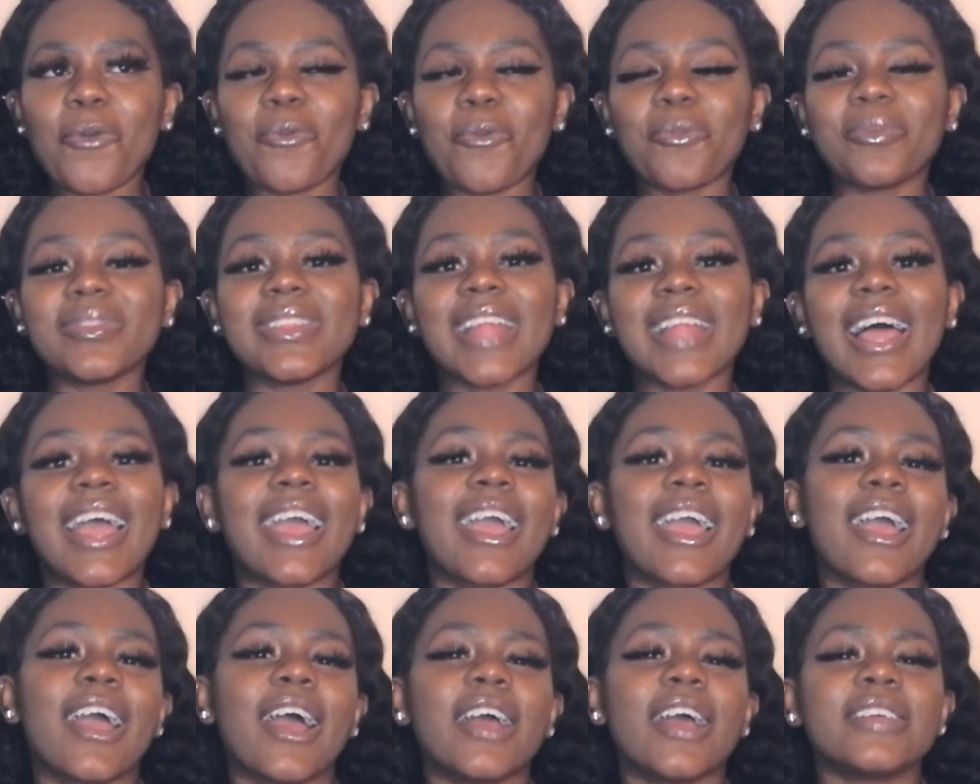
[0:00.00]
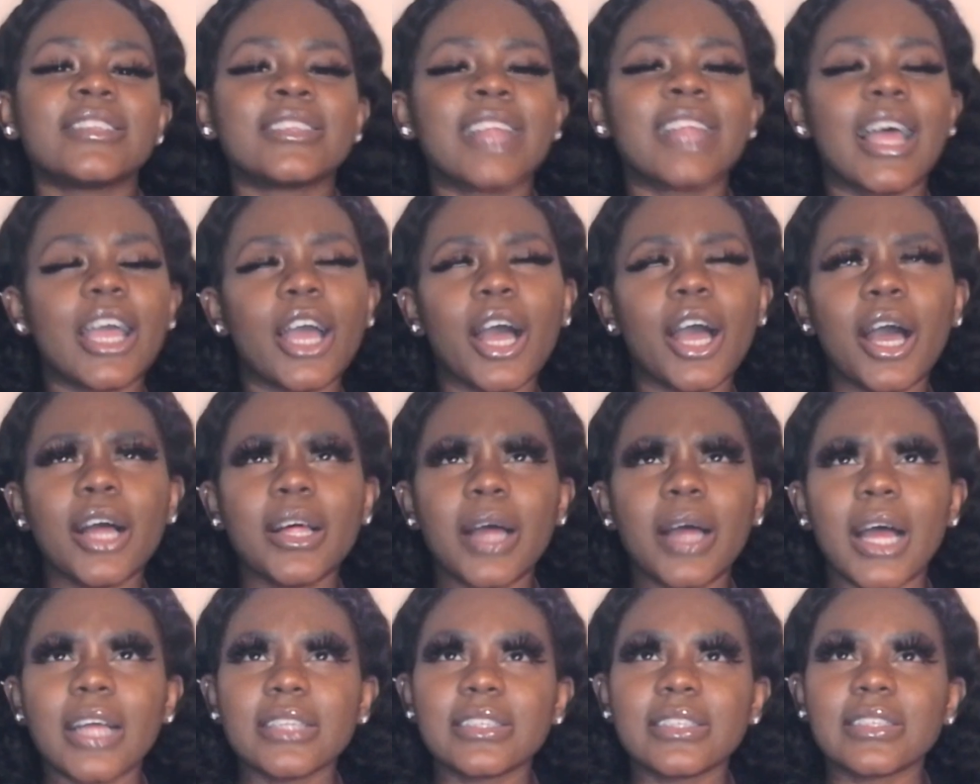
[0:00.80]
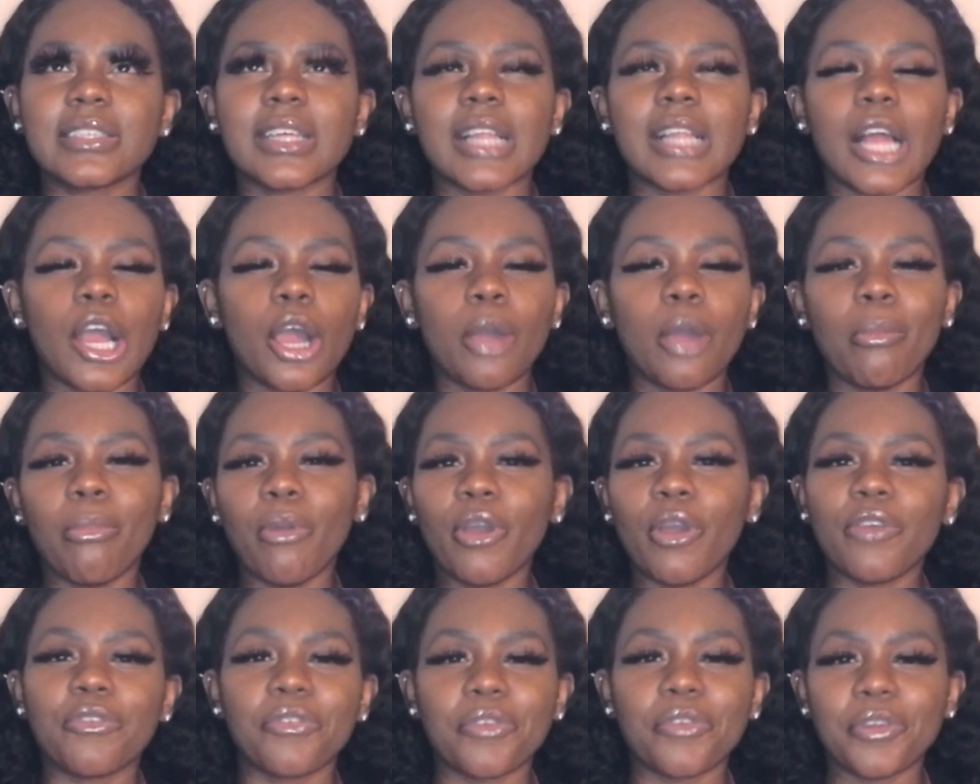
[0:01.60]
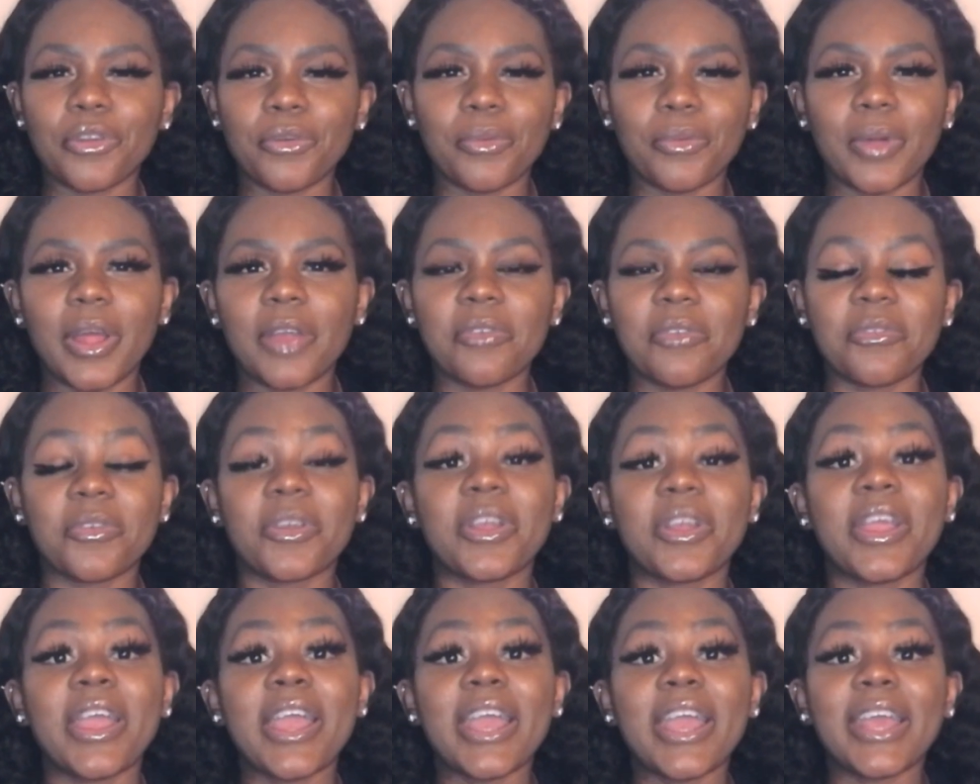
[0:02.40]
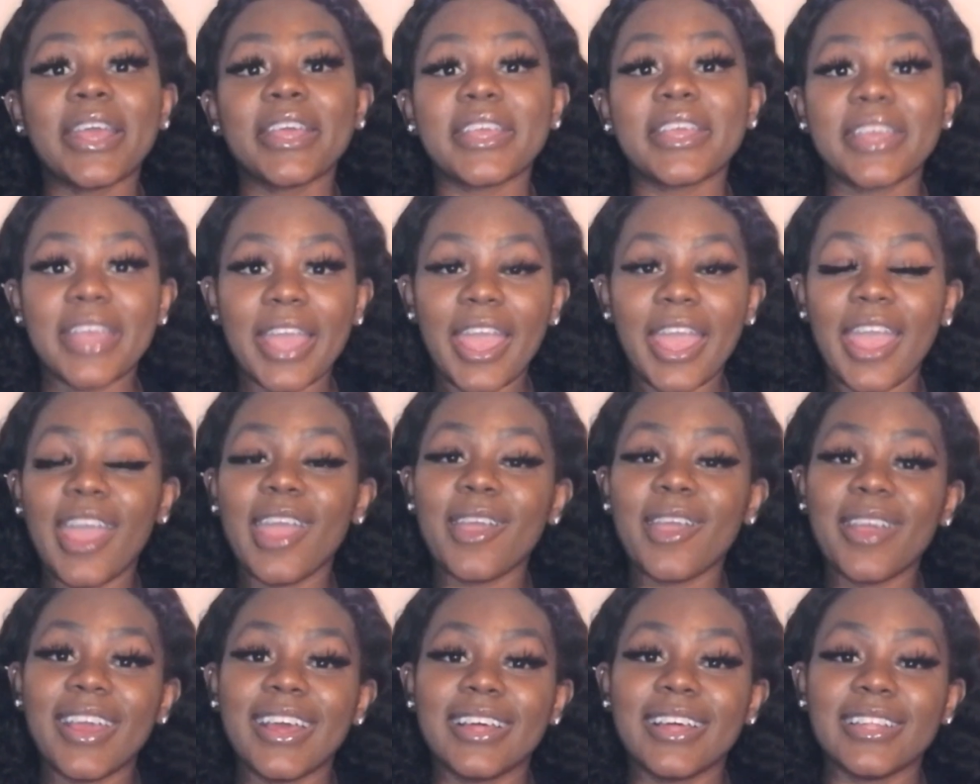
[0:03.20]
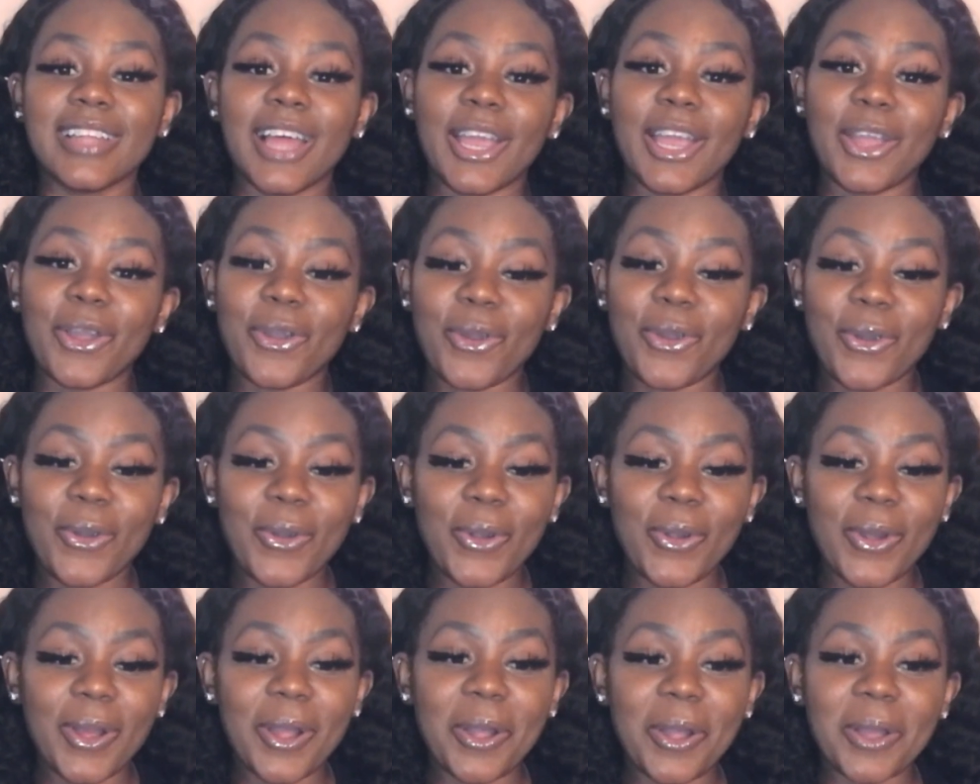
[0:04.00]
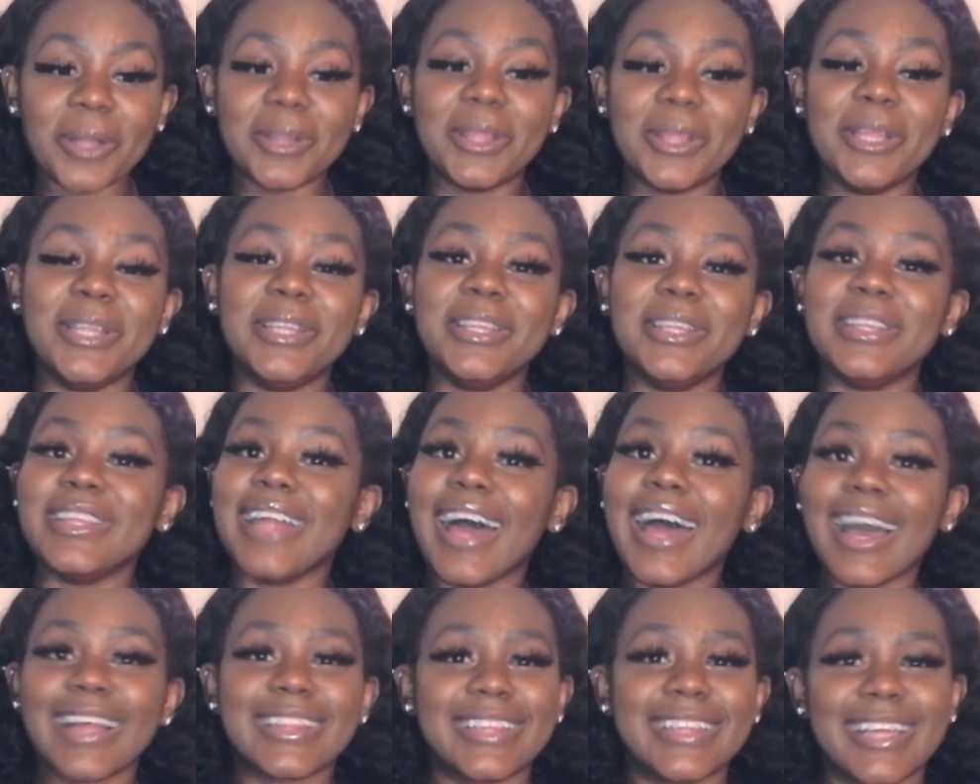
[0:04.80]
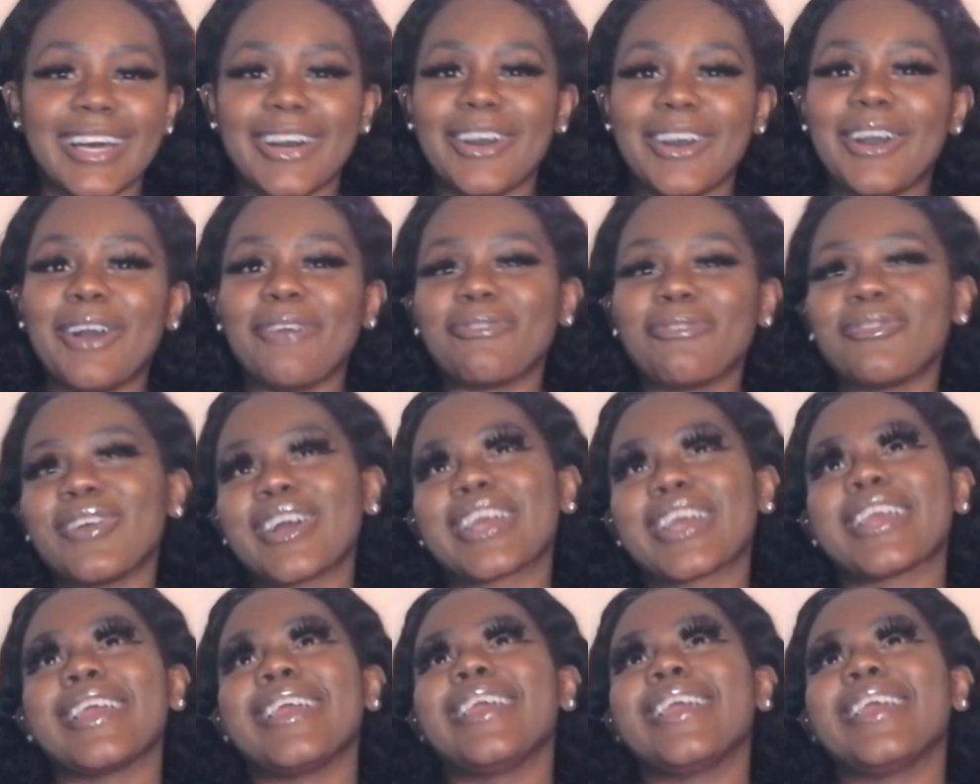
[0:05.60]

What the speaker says: like I just said, like, her boyfriend or whatever came and like knocked on her fucking